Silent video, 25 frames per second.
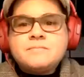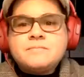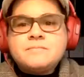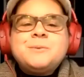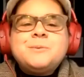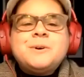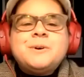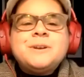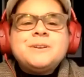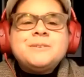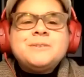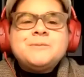
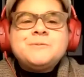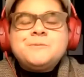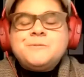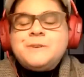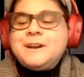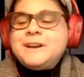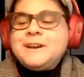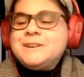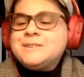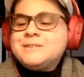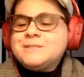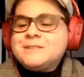one
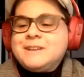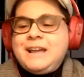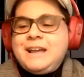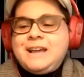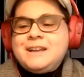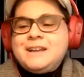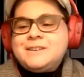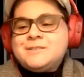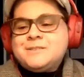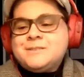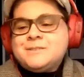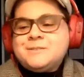final
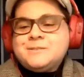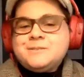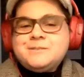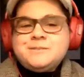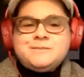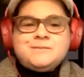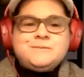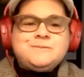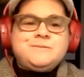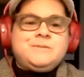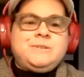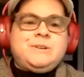candle
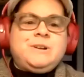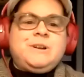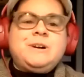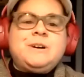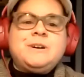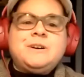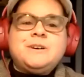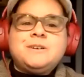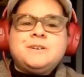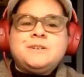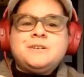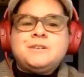for
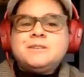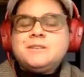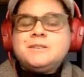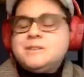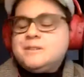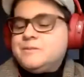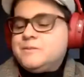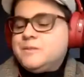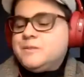all of